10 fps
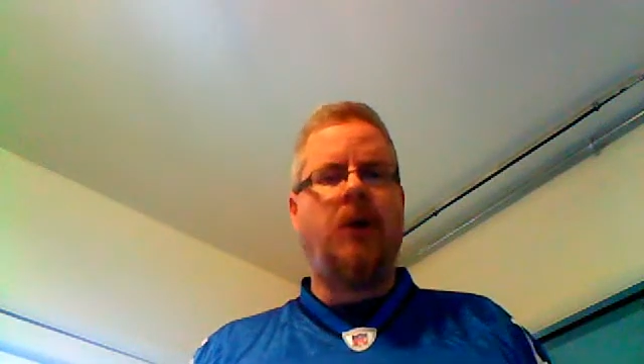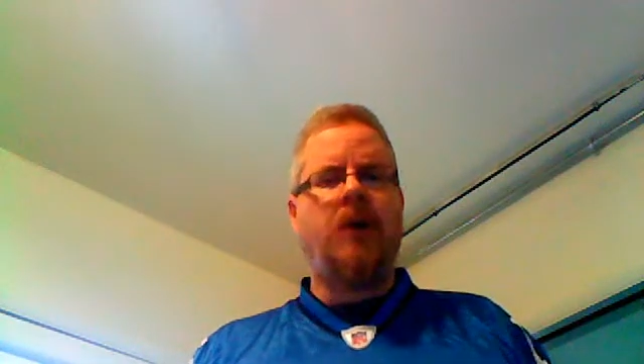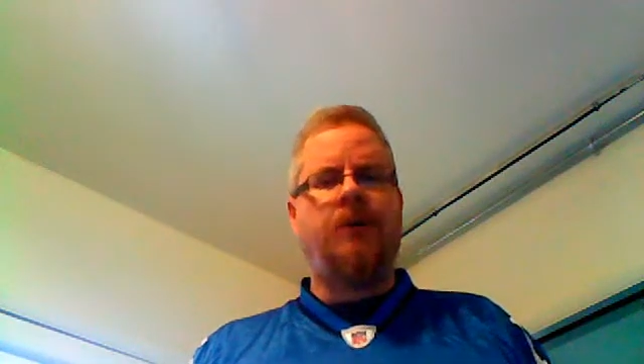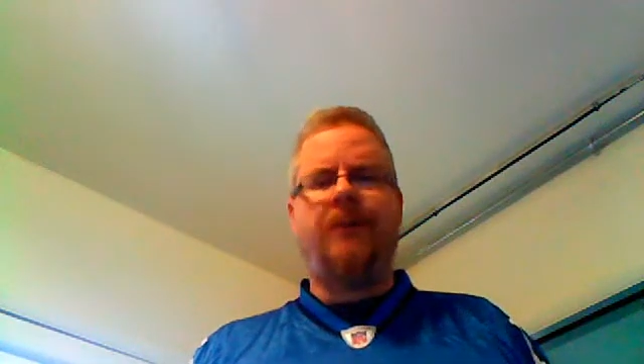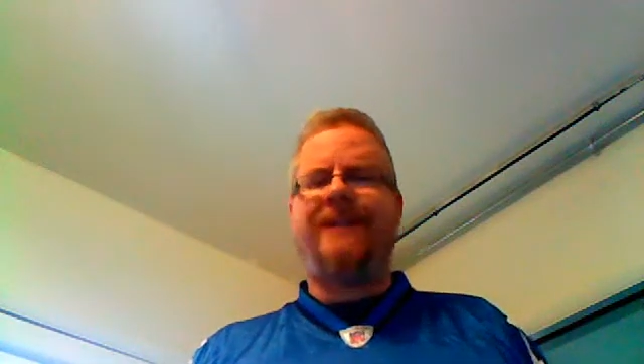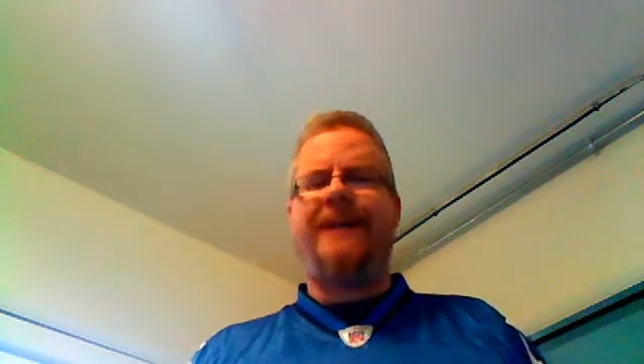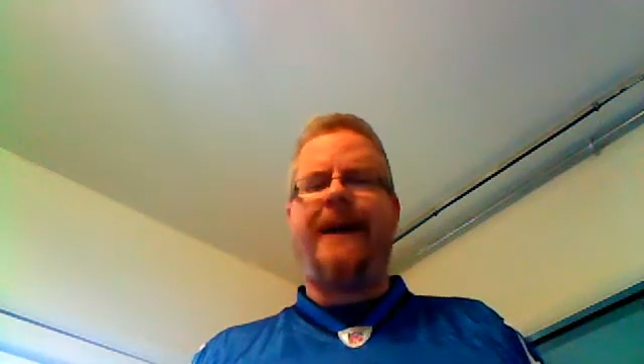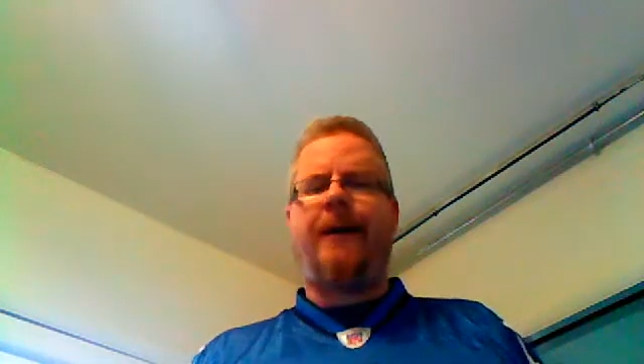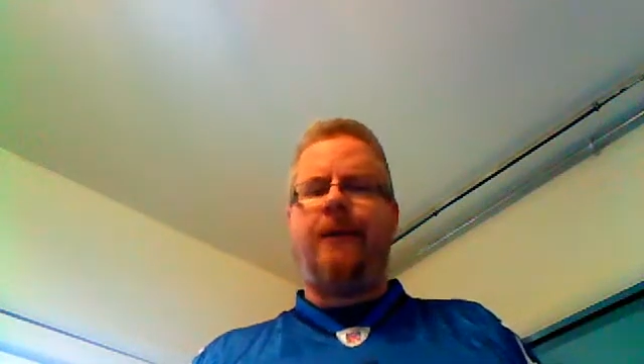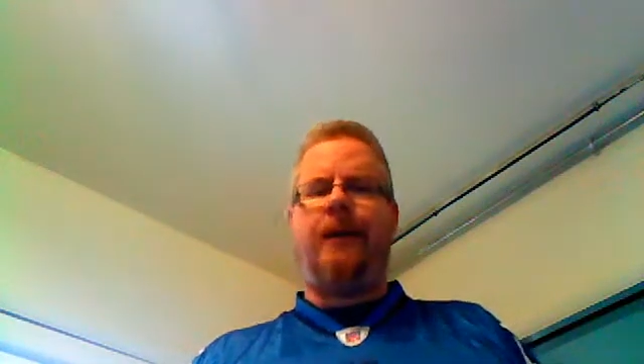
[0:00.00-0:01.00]
So
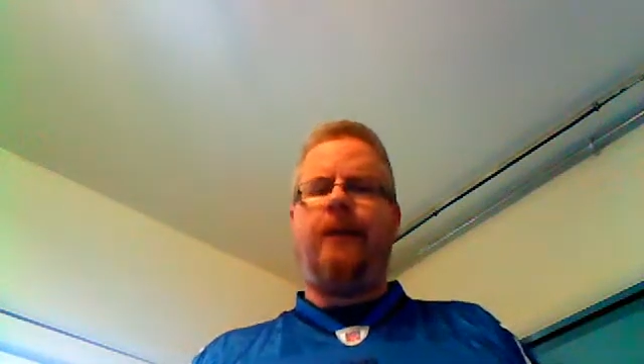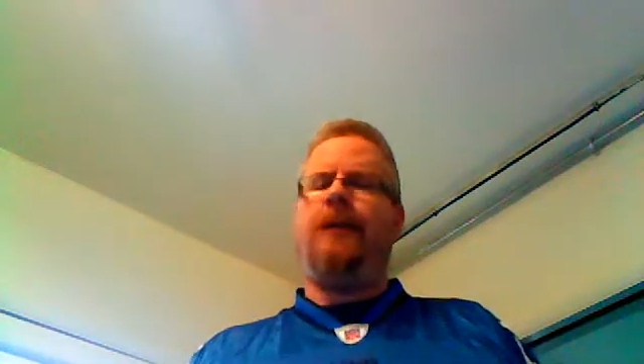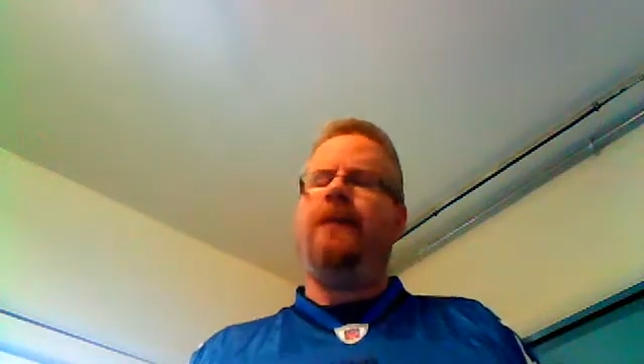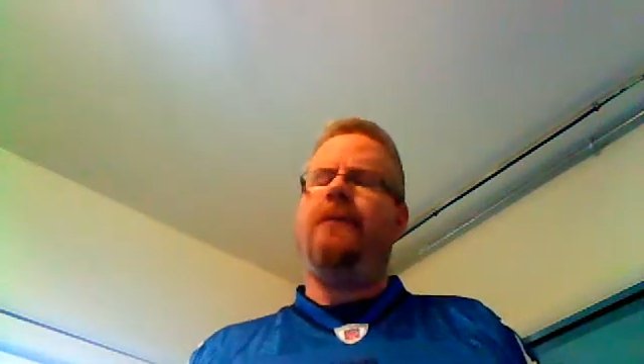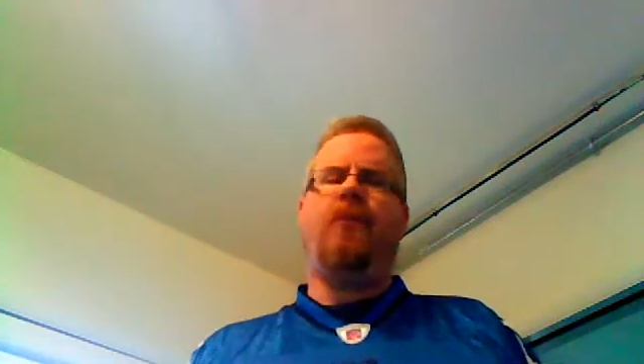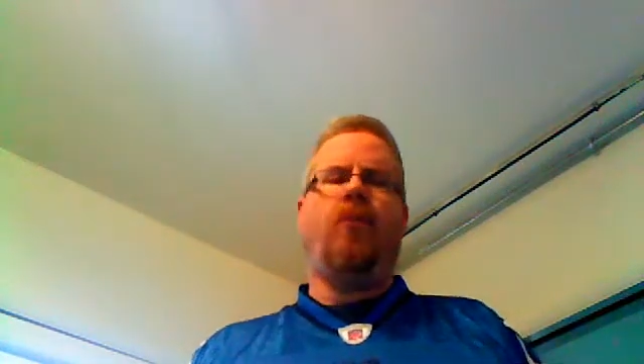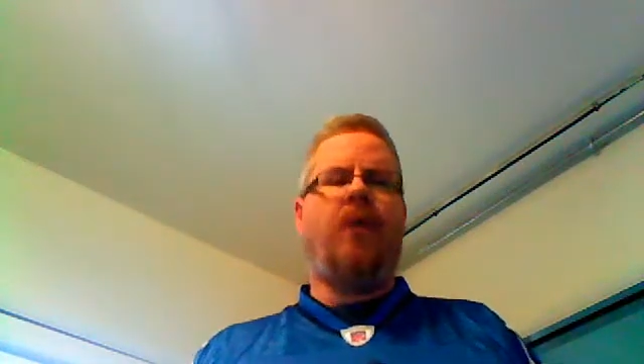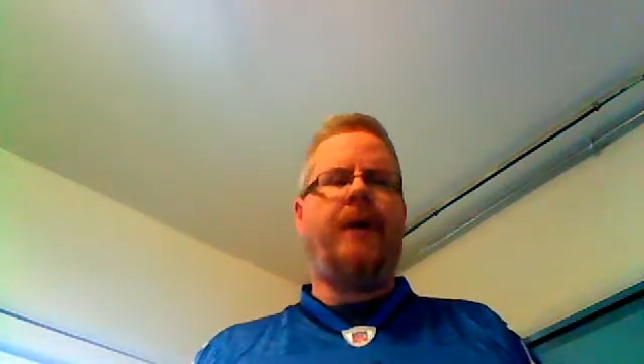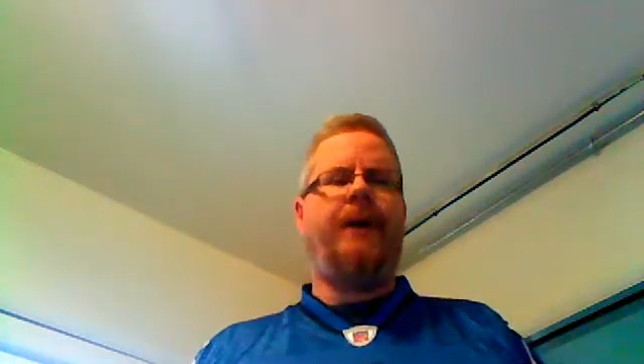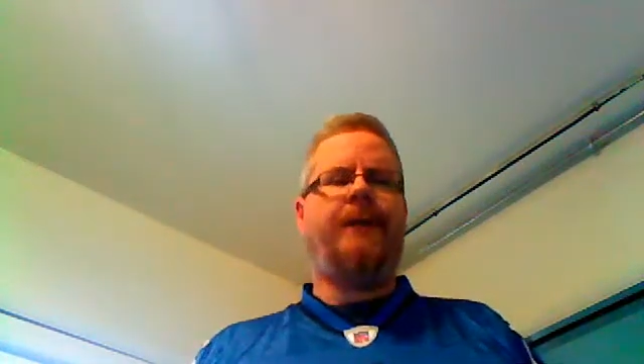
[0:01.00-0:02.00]
exactly
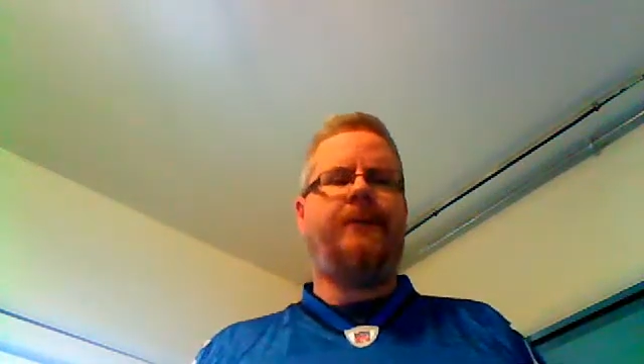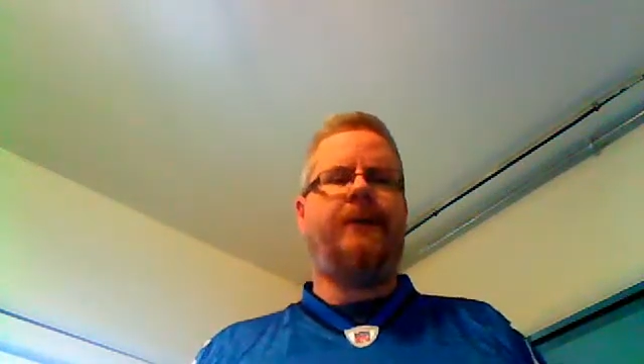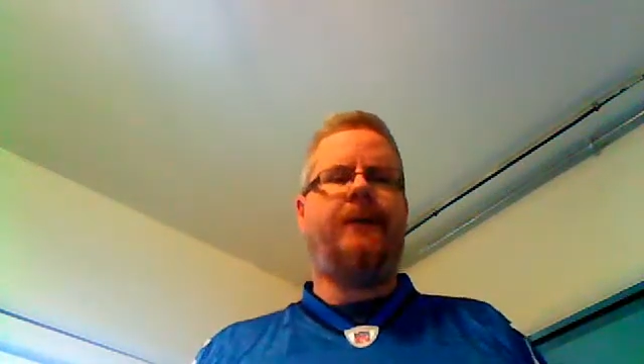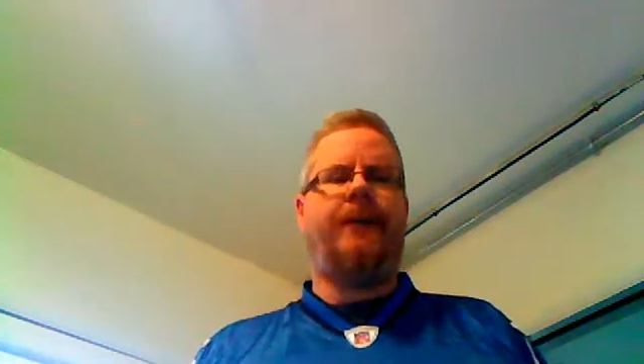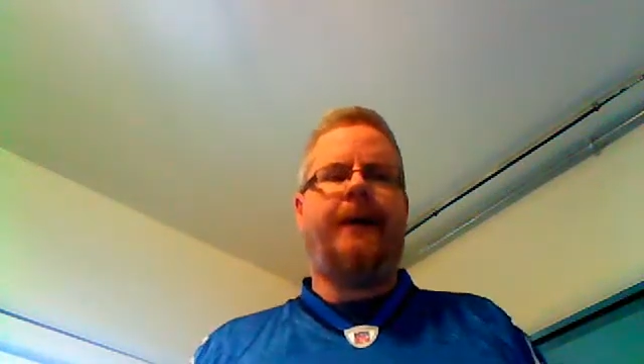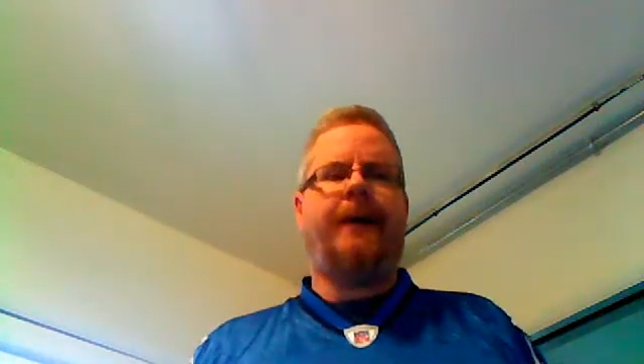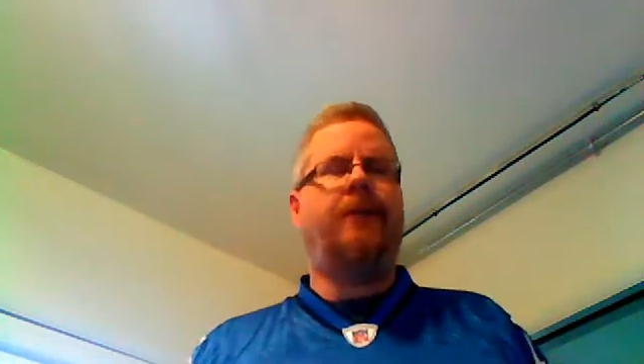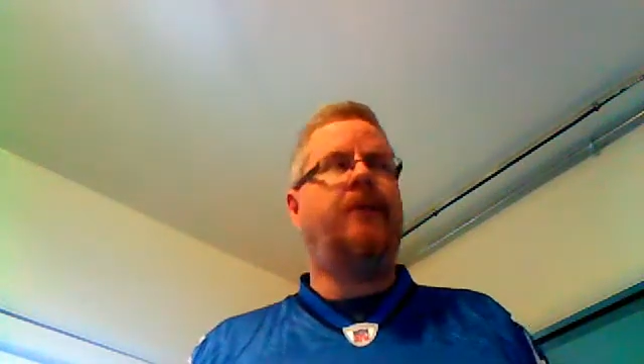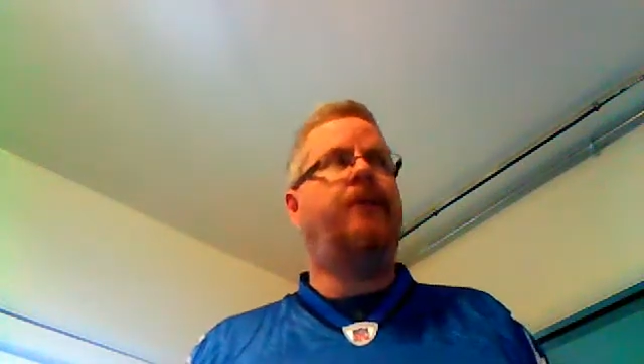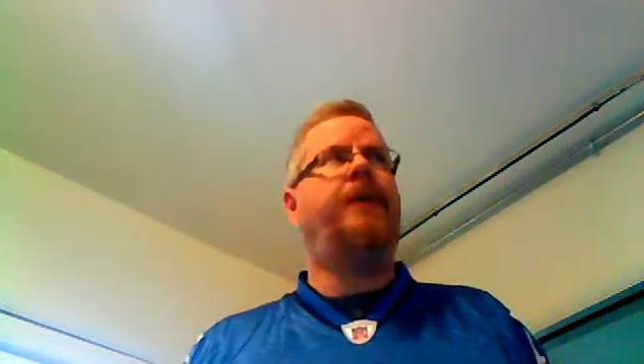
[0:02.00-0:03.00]
what is it that the
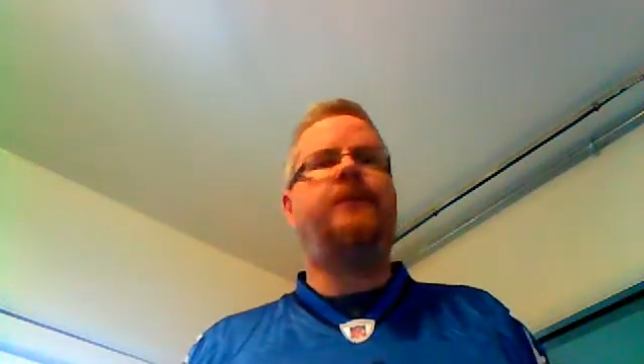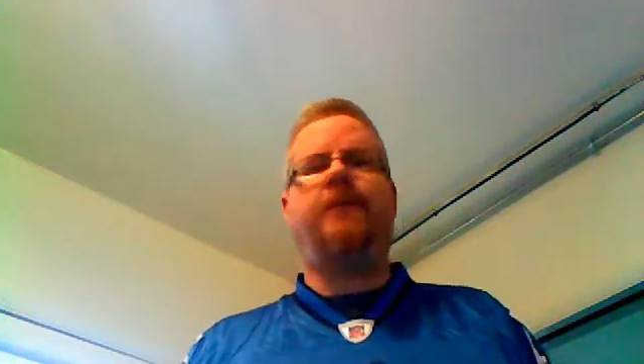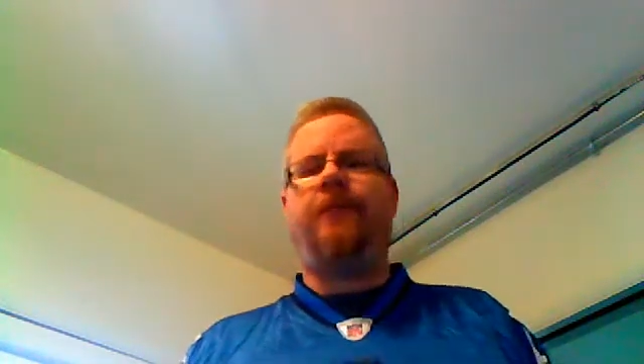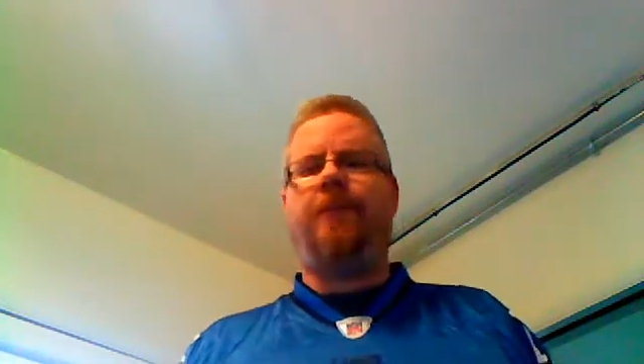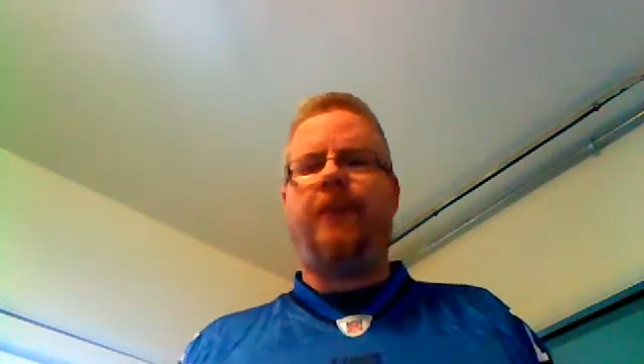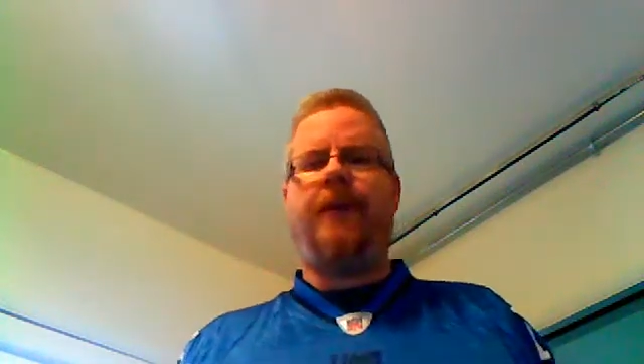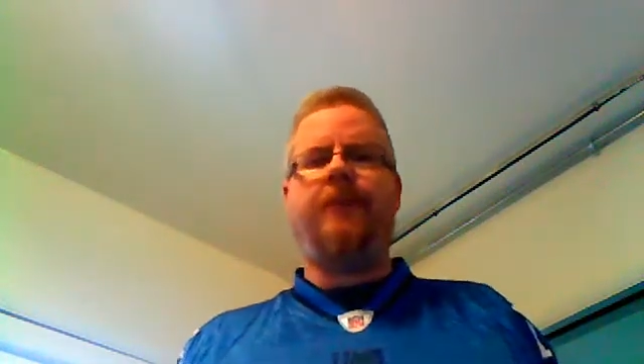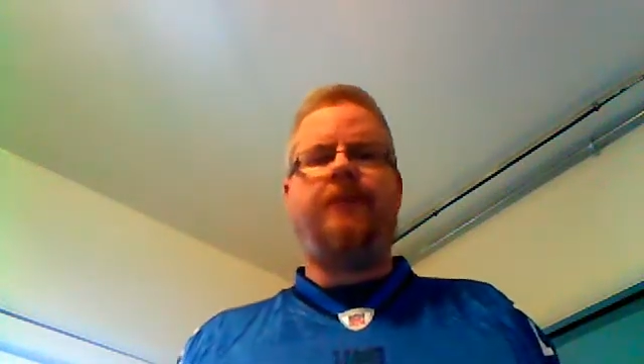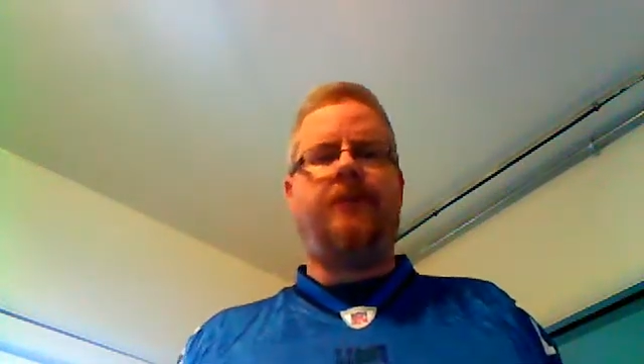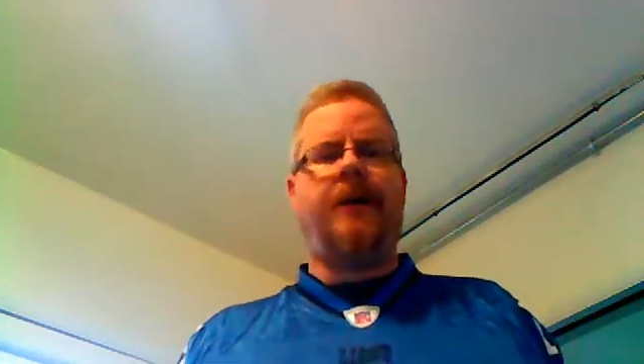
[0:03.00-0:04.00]
defensive
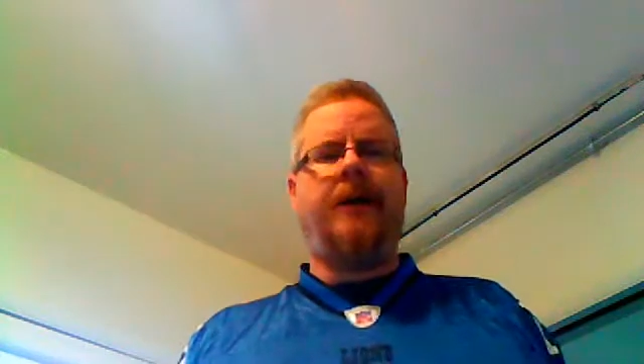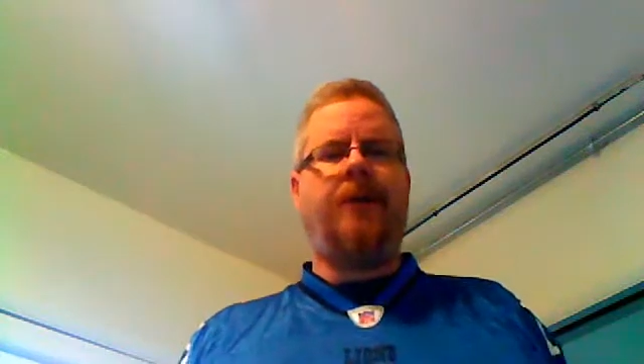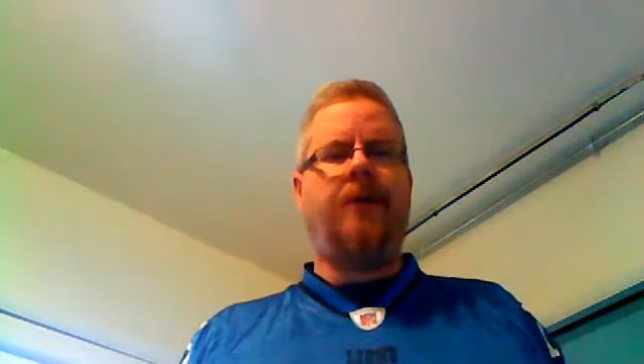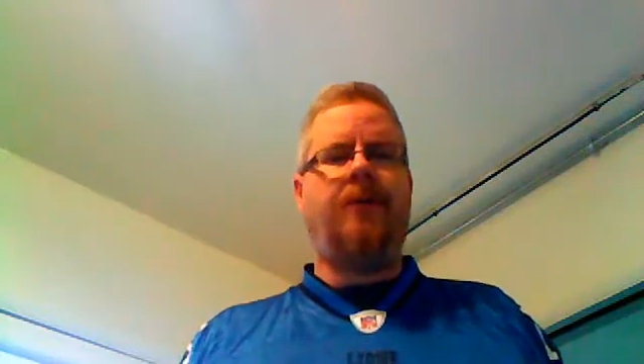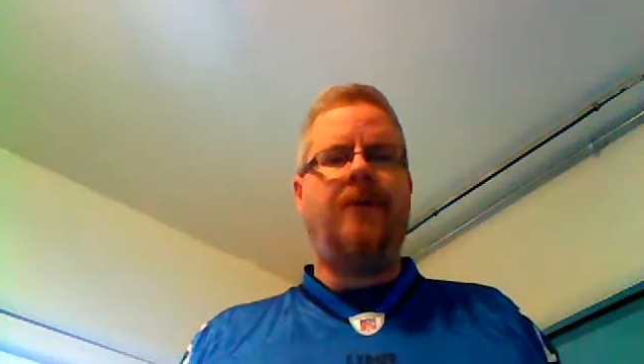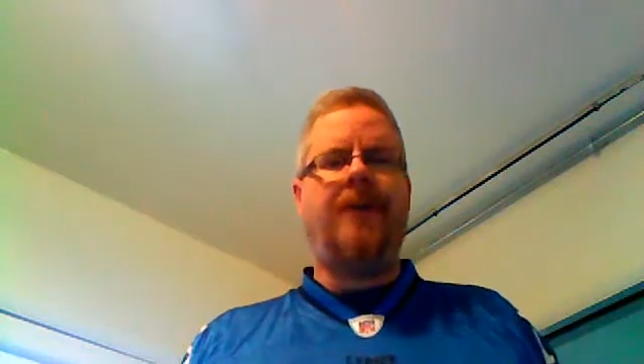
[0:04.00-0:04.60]
players are trying to do?